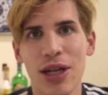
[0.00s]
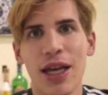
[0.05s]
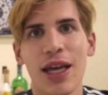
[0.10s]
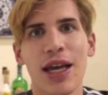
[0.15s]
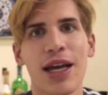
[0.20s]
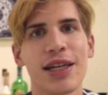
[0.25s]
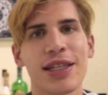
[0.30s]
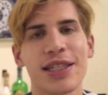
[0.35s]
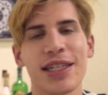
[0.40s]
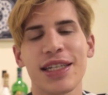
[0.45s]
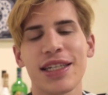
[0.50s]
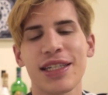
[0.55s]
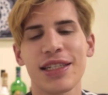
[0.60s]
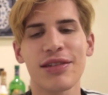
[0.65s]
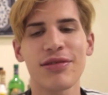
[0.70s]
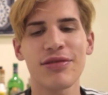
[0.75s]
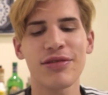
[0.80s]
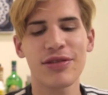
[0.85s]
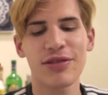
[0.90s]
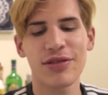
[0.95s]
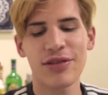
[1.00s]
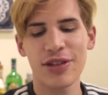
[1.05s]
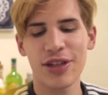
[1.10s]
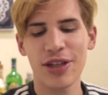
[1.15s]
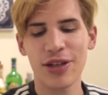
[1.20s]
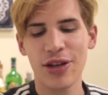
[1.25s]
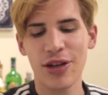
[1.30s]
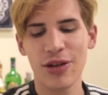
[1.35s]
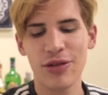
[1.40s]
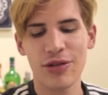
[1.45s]
I didn't, you
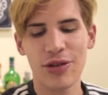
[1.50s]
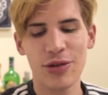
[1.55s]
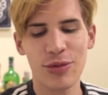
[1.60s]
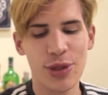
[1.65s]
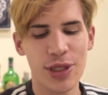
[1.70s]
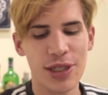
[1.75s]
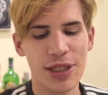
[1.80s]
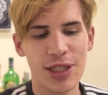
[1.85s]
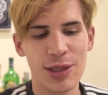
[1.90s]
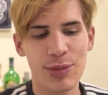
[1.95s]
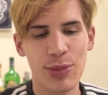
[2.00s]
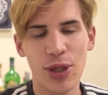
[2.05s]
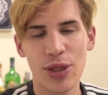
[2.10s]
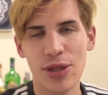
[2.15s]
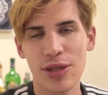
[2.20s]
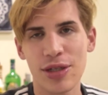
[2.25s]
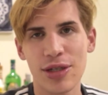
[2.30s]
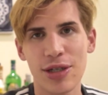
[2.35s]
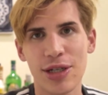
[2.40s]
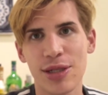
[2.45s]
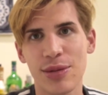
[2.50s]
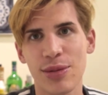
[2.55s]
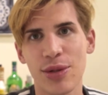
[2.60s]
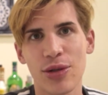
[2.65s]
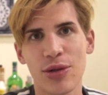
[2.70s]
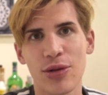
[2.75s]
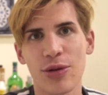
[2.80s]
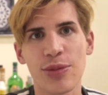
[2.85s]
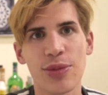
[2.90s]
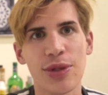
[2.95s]
know, nobody sponsored me or
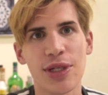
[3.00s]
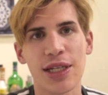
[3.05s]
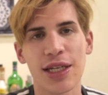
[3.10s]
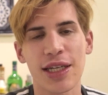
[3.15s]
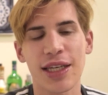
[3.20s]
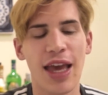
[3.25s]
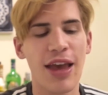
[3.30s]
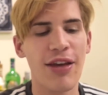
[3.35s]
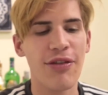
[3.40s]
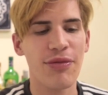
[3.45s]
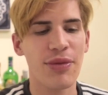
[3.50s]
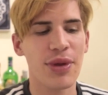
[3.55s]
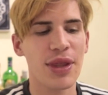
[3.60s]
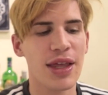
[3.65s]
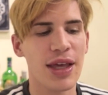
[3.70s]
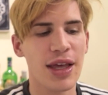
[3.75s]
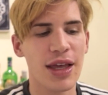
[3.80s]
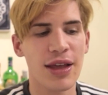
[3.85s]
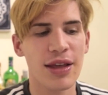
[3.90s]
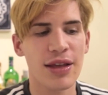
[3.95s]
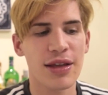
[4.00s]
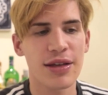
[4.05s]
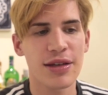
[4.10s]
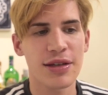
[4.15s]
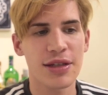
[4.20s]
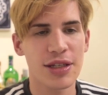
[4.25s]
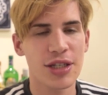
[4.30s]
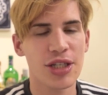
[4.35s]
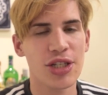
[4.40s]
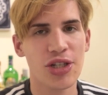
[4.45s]
nobody gave me the
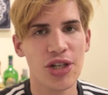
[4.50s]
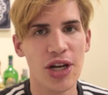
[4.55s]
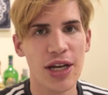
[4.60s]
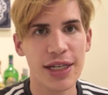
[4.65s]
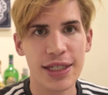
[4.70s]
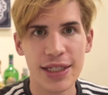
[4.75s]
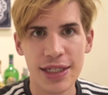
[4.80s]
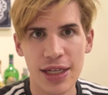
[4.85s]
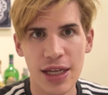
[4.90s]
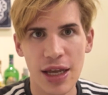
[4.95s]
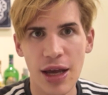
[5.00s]
straightener.